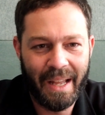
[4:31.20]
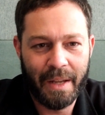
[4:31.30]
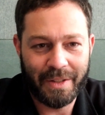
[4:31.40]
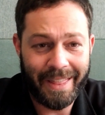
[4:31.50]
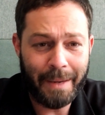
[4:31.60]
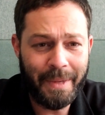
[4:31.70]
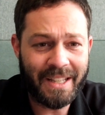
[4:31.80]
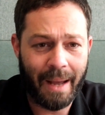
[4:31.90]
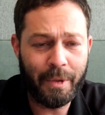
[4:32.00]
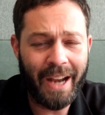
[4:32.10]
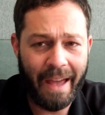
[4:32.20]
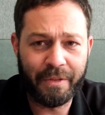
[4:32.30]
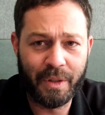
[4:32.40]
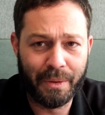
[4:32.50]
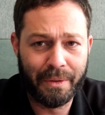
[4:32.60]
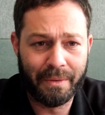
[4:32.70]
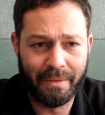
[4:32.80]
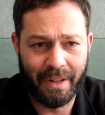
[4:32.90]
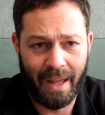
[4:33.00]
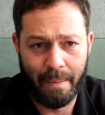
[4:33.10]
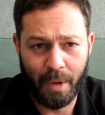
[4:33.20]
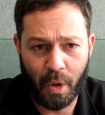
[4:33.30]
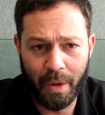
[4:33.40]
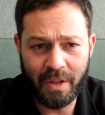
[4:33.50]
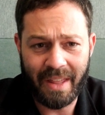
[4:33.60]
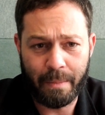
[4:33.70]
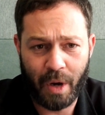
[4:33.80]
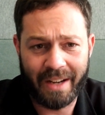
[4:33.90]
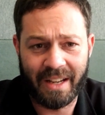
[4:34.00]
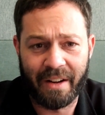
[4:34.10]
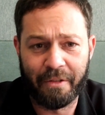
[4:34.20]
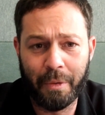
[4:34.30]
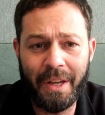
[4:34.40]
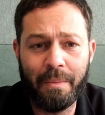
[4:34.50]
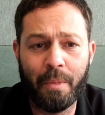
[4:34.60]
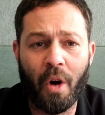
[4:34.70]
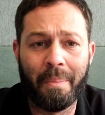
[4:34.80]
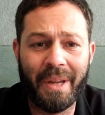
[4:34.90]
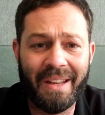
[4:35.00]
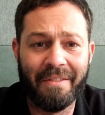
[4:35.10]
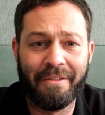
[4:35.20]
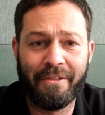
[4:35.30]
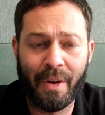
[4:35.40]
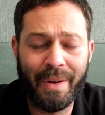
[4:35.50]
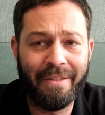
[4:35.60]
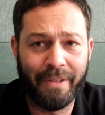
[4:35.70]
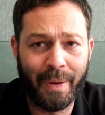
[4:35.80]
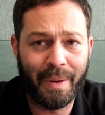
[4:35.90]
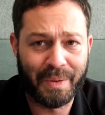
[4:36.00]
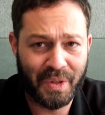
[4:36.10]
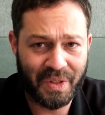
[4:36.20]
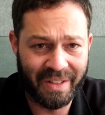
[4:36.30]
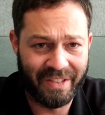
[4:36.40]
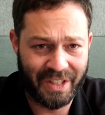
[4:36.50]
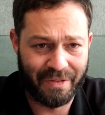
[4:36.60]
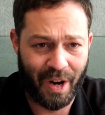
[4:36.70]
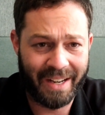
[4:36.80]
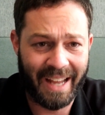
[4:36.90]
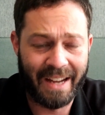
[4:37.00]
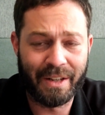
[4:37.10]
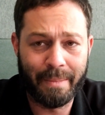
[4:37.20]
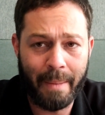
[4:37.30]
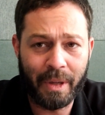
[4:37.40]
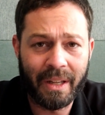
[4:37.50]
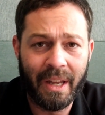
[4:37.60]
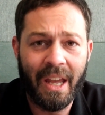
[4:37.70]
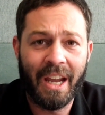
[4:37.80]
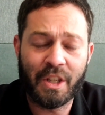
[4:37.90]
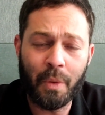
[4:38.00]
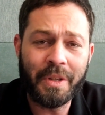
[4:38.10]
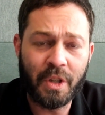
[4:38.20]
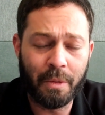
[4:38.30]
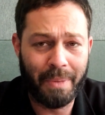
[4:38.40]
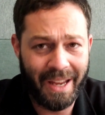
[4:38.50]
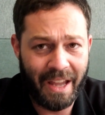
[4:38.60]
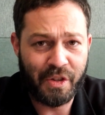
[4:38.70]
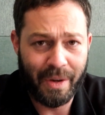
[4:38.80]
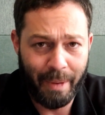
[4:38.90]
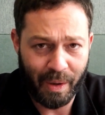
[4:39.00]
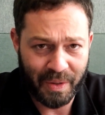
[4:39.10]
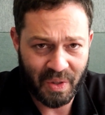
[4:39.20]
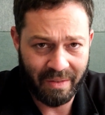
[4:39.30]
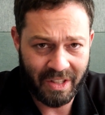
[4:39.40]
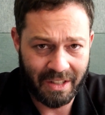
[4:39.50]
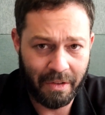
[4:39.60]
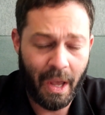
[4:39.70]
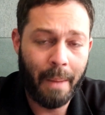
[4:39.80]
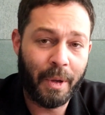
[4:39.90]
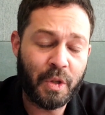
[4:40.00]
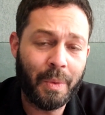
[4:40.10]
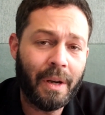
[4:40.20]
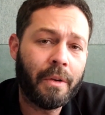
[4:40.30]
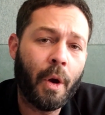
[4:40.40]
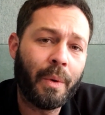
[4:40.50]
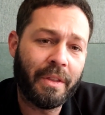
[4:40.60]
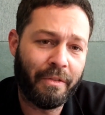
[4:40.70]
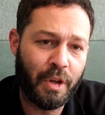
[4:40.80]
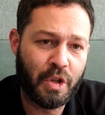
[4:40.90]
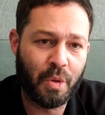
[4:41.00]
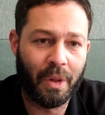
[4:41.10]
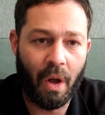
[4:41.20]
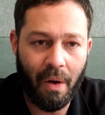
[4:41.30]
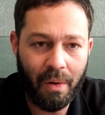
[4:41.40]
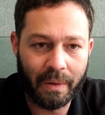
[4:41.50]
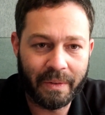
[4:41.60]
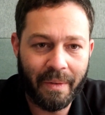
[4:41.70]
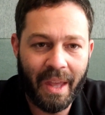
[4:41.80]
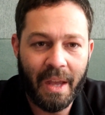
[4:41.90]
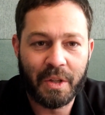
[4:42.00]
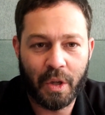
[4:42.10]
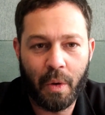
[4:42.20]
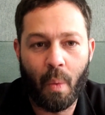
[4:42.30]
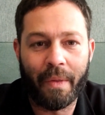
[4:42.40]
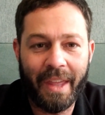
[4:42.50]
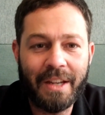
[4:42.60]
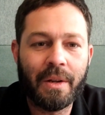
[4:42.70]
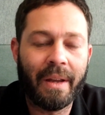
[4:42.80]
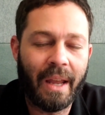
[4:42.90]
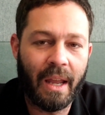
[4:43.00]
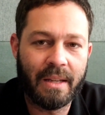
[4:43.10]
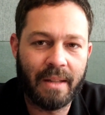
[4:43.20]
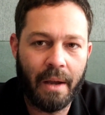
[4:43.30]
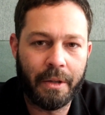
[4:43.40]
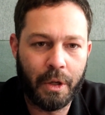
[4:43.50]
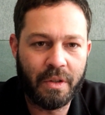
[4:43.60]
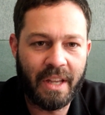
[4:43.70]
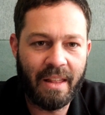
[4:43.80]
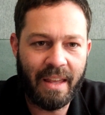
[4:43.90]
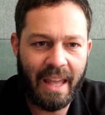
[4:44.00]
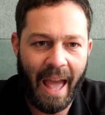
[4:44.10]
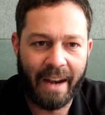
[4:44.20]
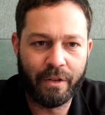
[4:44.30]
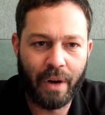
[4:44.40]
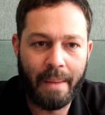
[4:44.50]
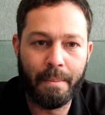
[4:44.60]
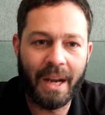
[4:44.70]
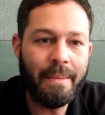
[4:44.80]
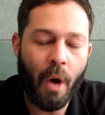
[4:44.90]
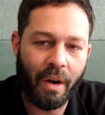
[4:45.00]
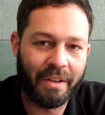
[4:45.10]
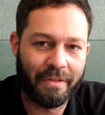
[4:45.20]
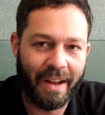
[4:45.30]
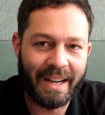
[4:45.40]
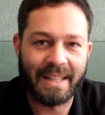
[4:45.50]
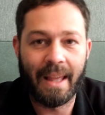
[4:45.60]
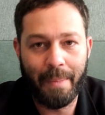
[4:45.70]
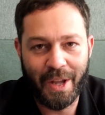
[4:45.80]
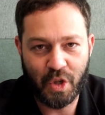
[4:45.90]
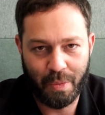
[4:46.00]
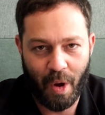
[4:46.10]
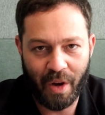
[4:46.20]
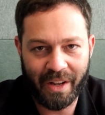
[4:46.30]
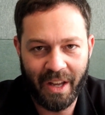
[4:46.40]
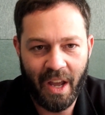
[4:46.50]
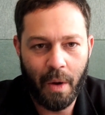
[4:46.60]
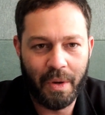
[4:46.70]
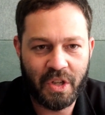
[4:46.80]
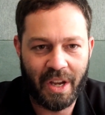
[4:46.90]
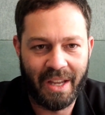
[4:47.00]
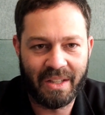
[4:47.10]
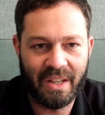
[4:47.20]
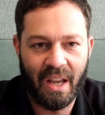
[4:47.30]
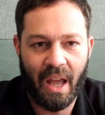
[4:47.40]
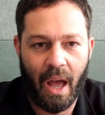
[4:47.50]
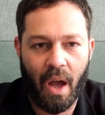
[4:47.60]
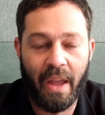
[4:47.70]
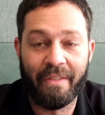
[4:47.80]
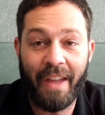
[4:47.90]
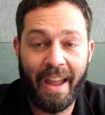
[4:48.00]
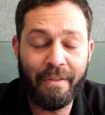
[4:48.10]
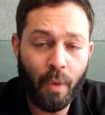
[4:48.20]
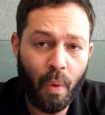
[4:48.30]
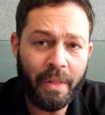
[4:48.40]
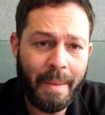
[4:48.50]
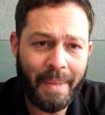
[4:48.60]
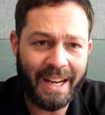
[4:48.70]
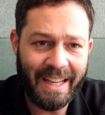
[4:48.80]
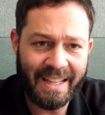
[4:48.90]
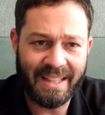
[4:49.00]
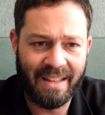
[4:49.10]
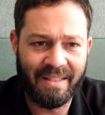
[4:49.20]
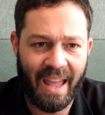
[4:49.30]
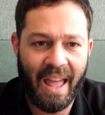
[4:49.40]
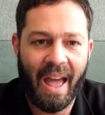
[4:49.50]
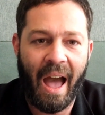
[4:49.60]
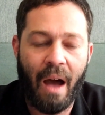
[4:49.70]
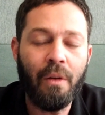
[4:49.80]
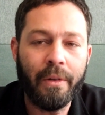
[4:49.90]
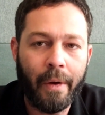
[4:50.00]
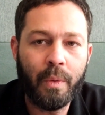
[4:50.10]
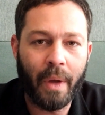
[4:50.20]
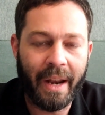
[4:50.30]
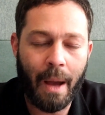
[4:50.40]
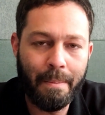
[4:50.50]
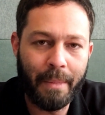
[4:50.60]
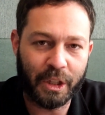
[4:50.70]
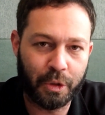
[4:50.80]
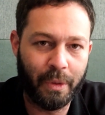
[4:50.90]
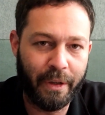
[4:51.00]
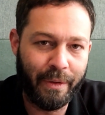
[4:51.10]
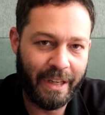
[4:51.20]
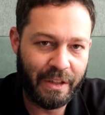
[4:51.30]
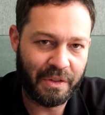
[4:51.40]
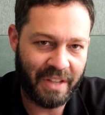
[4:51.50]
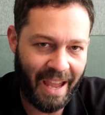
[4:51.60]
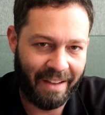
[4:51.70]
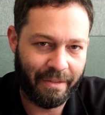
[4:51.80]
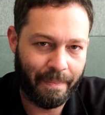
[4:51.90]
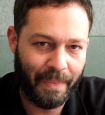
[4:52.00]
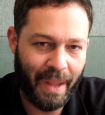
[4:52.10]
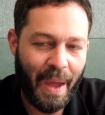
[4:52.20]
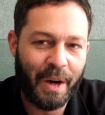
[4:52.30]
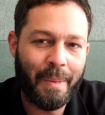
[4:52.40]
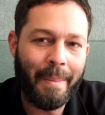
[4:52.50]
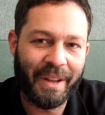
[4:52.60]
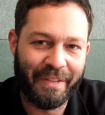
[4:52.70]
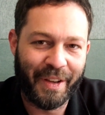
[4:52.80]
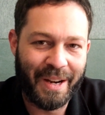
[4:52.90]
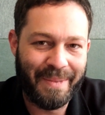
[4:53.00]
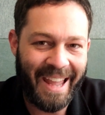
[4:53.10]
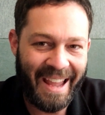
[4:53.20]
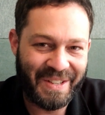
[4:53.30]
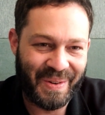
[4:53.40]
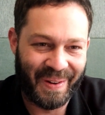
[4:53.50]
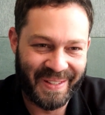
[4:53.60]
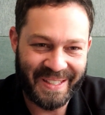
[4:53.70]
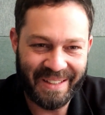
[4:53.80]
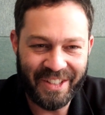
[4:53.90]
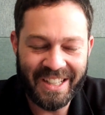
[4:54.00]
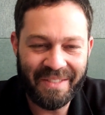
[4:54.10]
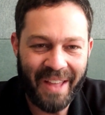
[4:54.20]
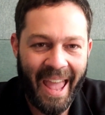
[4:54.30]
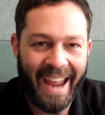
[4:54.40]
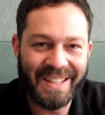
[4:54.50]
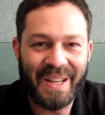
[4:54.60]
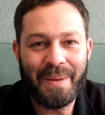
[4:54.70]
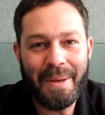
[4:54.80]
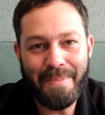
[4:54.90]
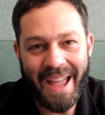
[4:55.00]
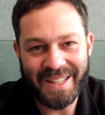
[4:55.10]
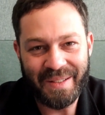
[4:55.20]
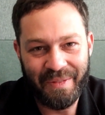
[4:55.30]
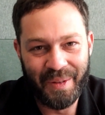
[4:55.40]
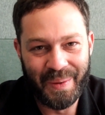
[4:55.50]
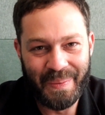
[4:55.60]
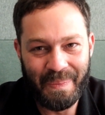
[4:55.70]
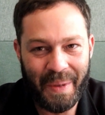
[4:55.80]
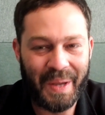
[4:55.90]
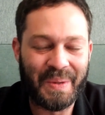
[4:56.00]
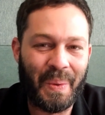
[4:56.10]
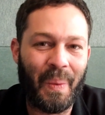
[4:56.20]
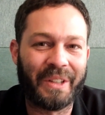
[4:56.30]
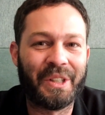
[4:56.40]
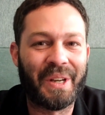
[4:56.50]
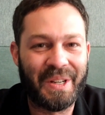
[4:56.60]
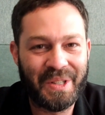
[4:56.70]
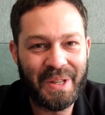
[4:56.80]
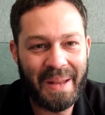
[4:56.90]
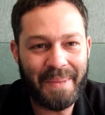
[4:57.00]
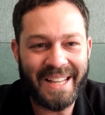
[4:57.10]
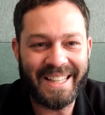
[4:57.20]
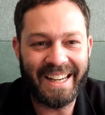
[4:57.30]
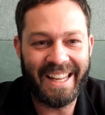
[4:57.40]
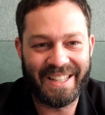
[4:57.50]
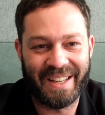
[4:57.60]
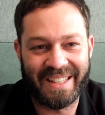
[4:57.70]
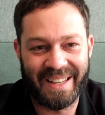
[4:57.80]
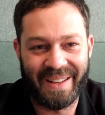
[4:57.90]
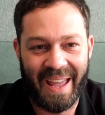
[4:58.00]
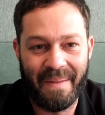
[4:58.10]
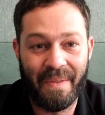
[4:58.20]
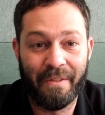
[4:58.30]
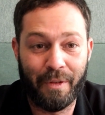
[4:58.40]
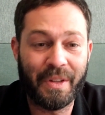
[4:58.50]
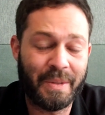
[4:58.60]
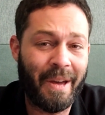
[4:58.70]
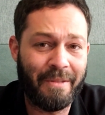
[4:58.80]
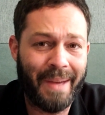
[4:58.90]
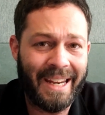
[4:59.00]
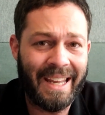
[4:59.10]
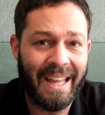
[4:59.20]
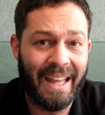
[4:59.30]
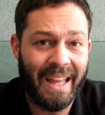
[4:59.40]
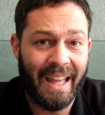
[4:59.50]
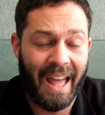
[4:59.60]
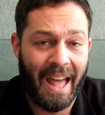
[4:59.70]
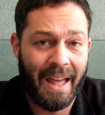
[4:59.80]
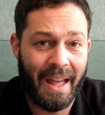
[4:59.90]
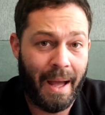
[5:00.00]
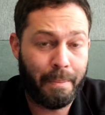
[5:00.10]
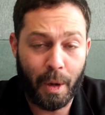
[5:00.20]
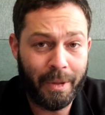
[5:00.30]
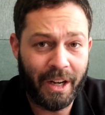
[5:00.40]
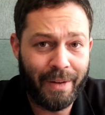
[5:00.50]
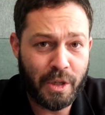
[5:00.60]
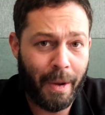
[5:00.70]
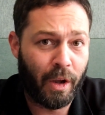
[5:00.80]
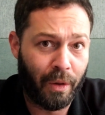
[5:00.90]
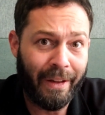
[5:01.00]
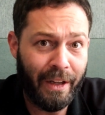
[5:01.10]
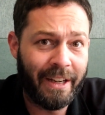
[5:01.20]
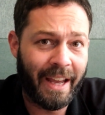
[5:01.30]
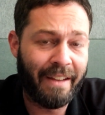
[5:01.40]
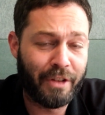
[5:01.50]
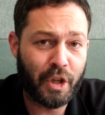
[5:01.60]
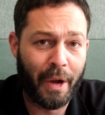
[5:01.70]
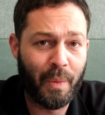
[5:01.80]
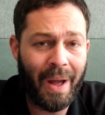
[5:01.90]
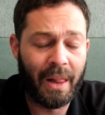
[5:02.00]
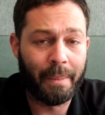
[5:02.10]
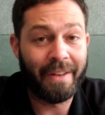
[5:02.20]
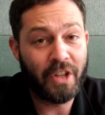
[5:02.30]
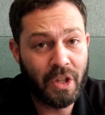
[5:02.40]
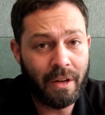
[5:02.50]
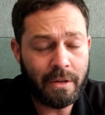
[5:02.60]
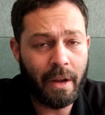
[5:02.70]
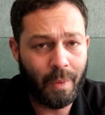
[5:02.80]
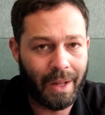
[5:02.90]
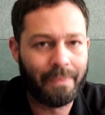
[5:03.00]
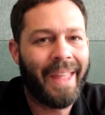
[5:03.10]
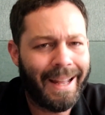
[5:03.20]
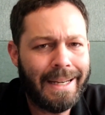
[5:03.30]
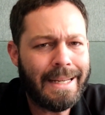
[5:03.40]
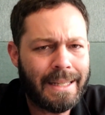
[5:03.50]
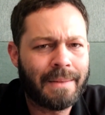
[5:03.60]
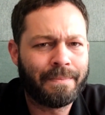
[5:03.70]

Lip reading: So that means I'm going to have to, according to that breakdown, if we are being very, very conservative, right? And remember, it's always good being extremely conservative because we don't know what the future will hold. So what they're doing is they're using the Allen Gray Money Market Fund as their benchmark, which is if all their money is in there, how long and how much will you need to save? Remember, if you're going to be extra conservative, it's going to be best for you, because what you're going to do then basically is you're going to say, okay, for this amount of money, I'm probably going to reach my goal earlier if it's going well. But if it's not going well, at least